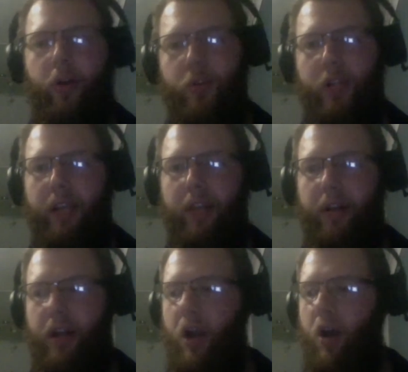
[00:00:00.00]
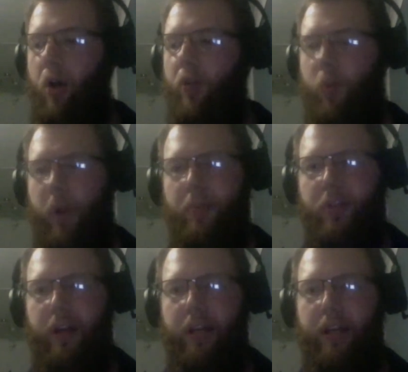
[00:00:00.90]
newsletter on the
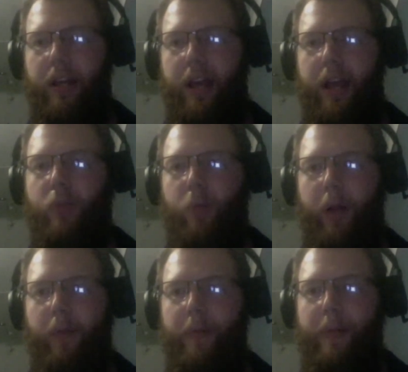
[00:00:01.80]
website uh, as well.